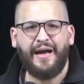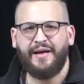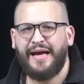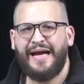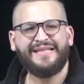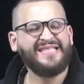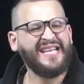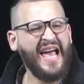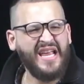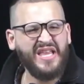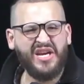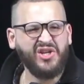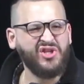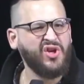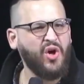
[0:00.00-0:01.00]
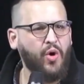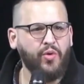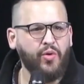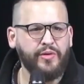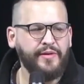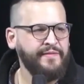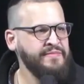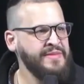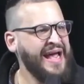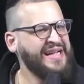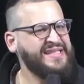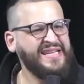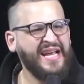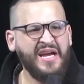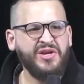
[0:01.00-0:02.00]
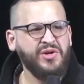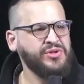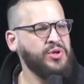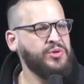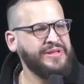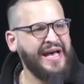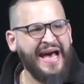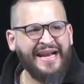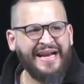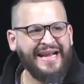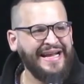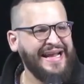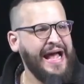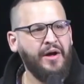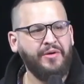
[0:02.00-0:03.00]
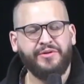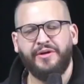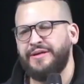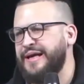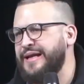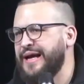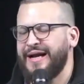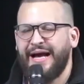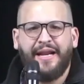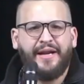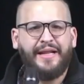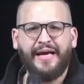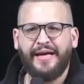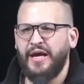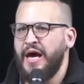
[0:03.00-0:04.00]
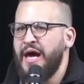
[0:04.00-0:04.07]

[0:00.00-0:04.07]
At 10 years old, I had an encounter. And then I kind of like,